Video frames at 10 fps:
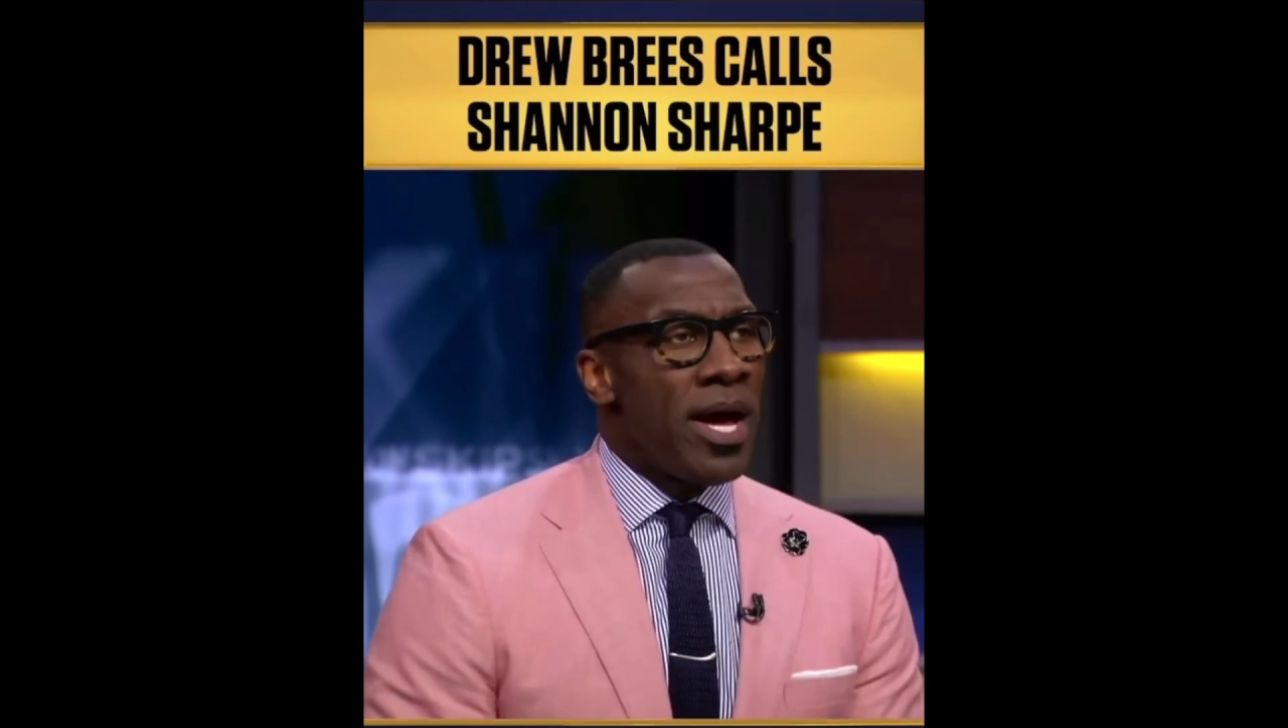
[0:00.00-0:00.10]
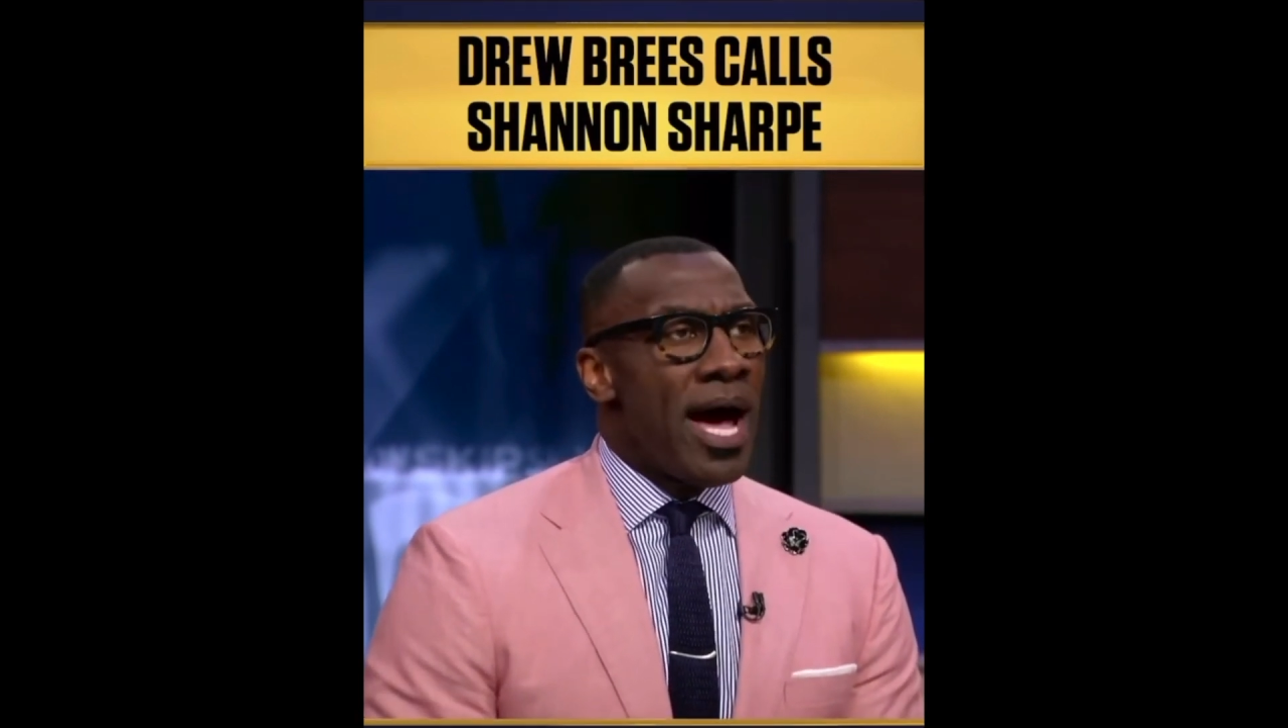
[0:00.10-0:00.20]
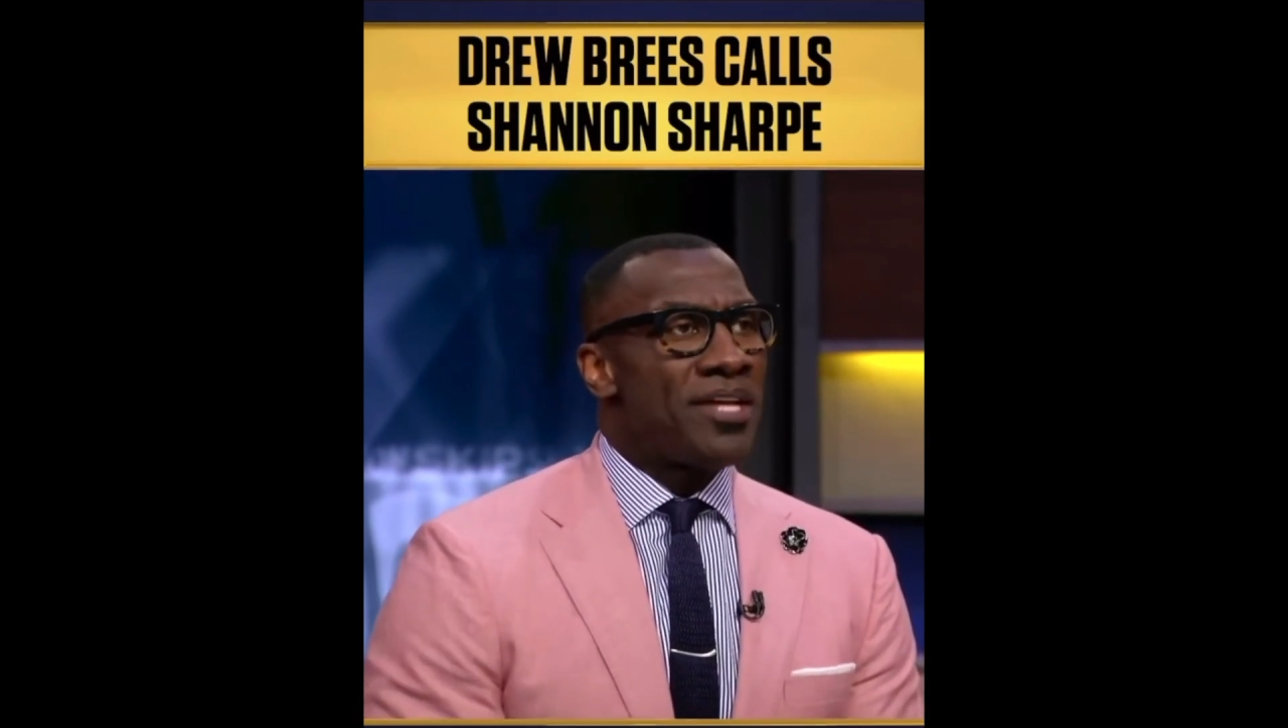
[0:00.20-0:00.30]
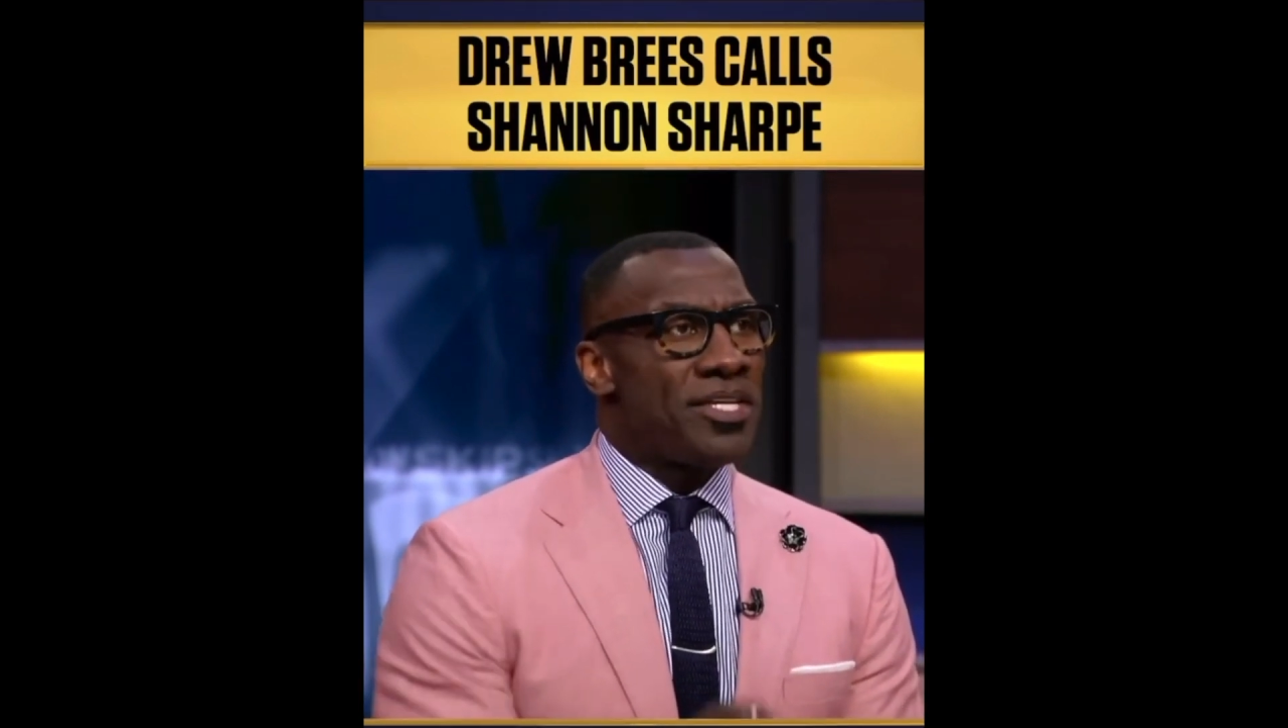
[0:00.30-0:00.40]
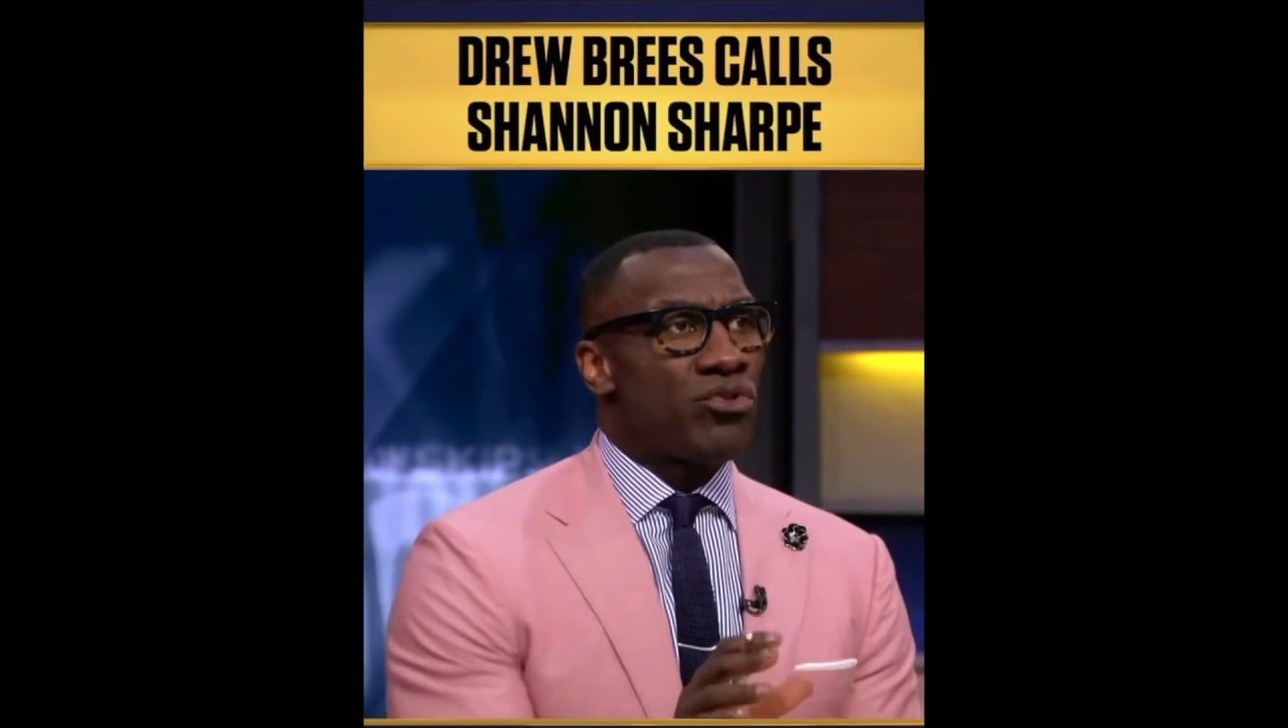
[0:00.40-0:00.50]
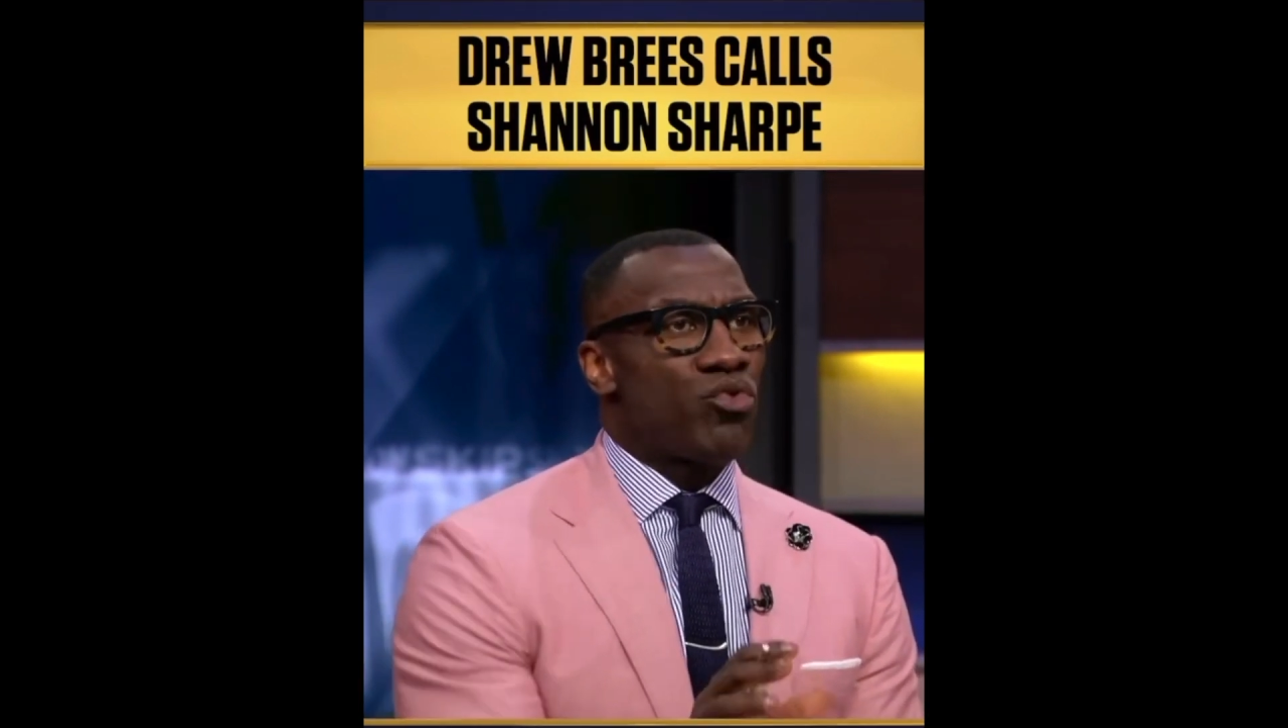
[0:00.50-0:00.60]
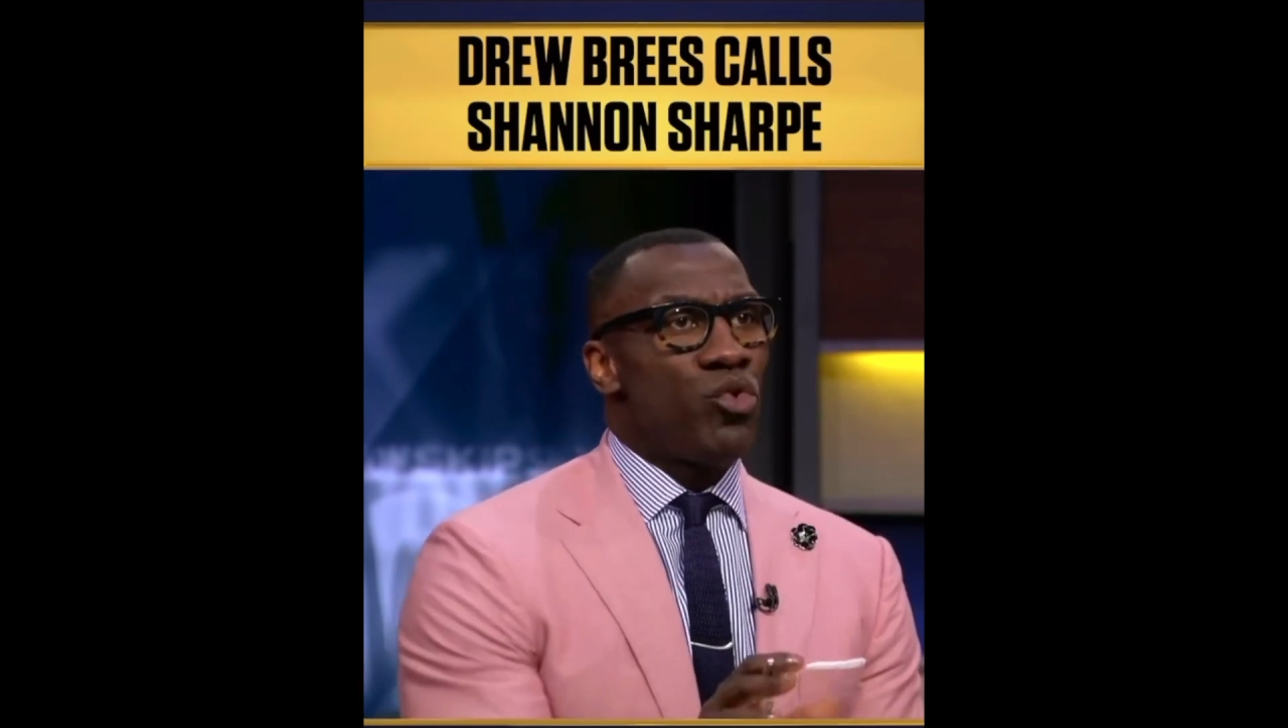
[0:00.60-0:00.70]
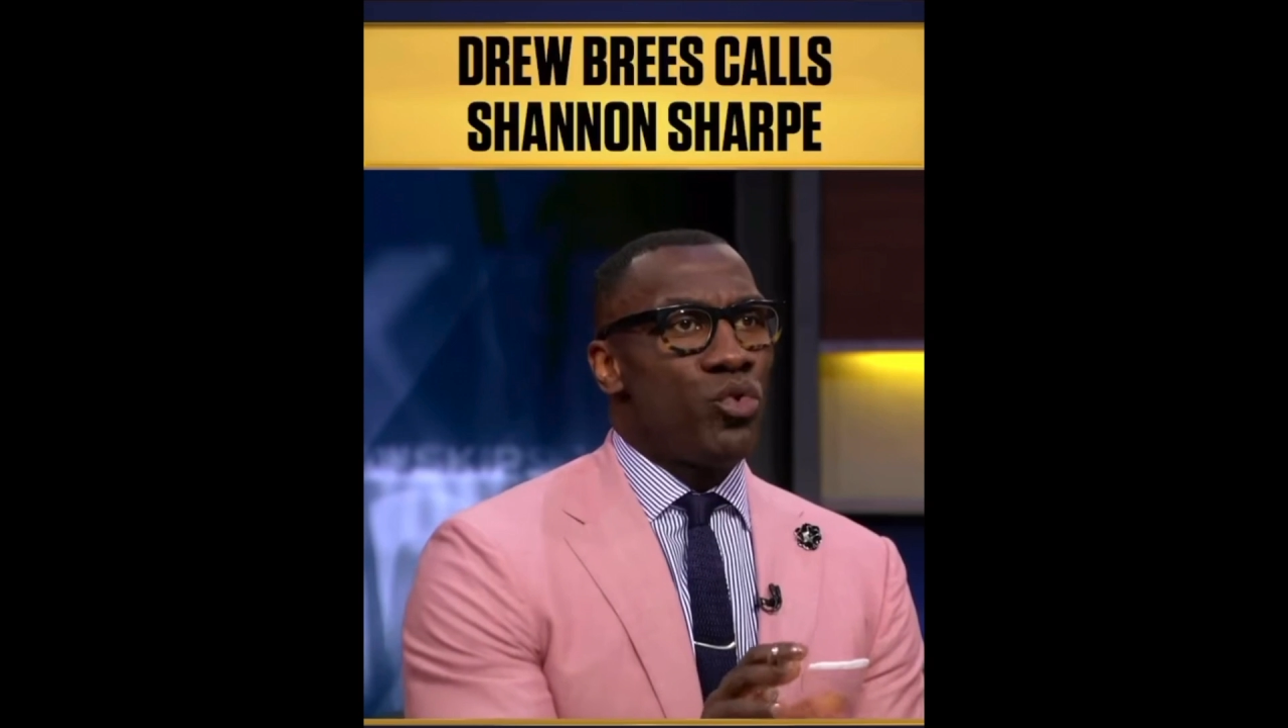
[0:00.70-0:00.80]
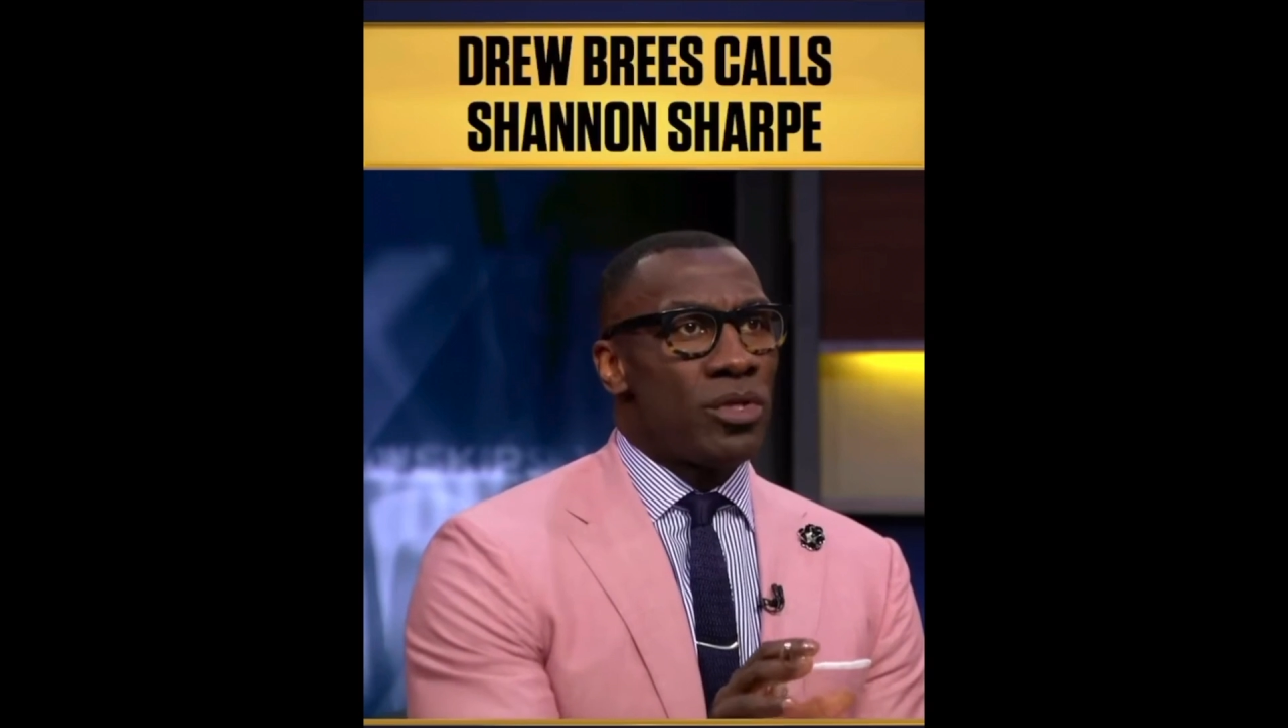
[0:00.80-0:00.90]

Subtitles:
I said, Drew,